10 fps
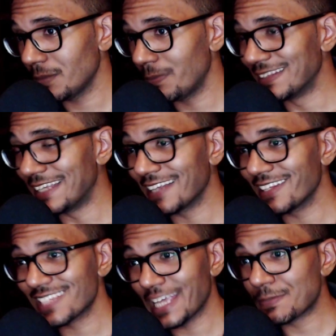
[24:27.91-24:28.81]
but then at
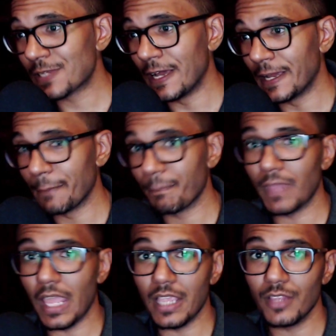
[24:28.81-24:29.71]
the same time
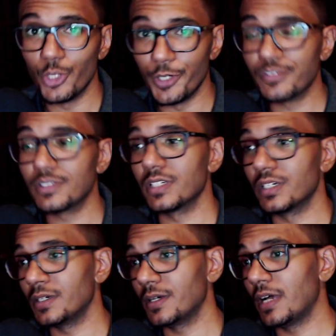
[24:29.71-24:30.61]
they nerfed uh,